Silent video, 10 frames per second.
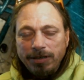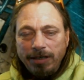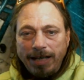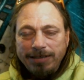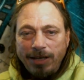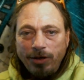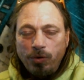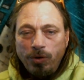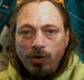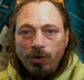And that's how the
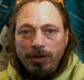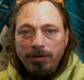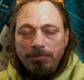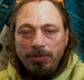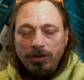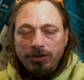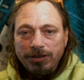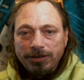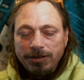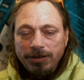Quill Gordon
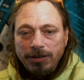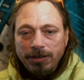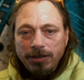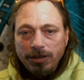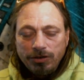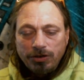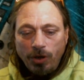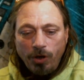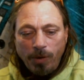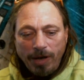emerges.
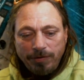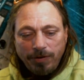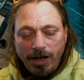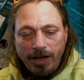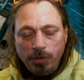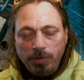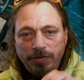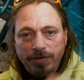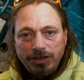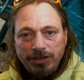So the wet fly, you would
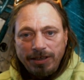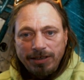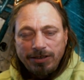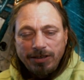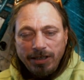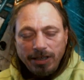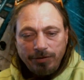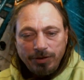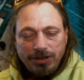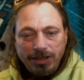fish this.
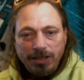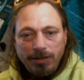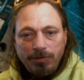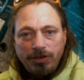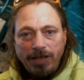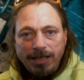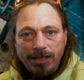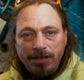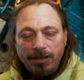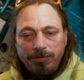If you see them
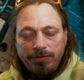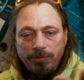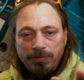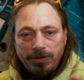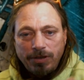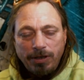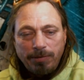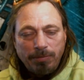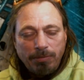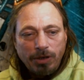taking the the
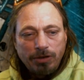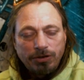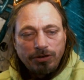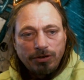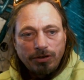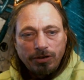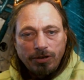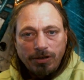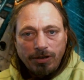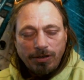mergers or
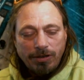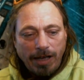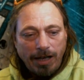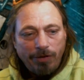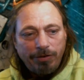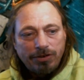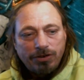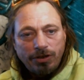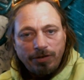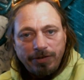the out the
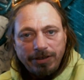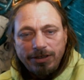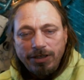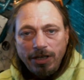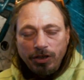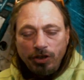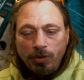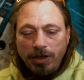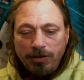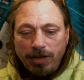surface, you
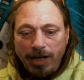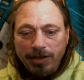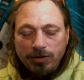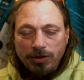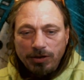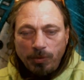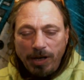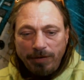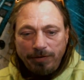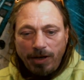tie this as a
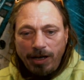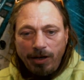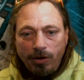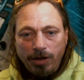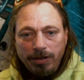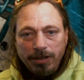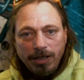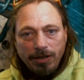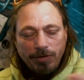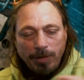wet fly on,
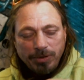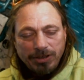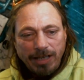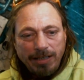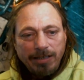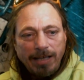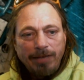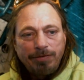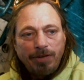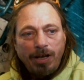representing
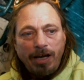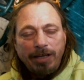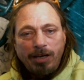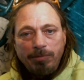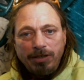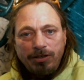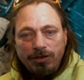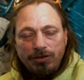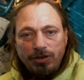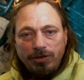that fly coming to
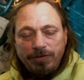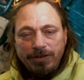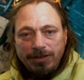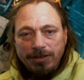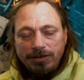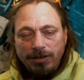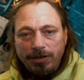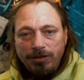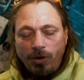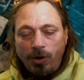the surface as an
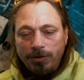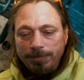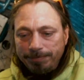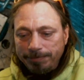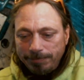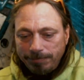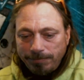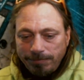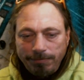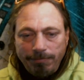adult.
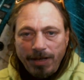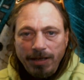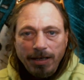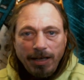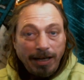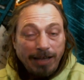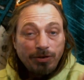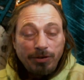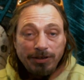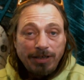And that's
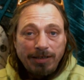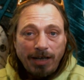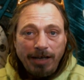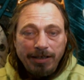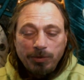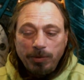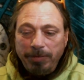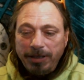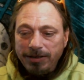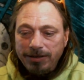the only reason I tied this one,
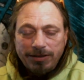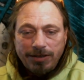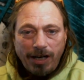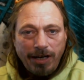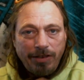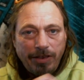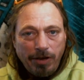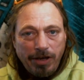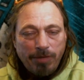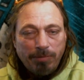because it's kind of
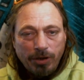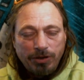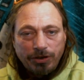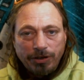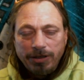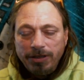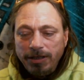the emerger.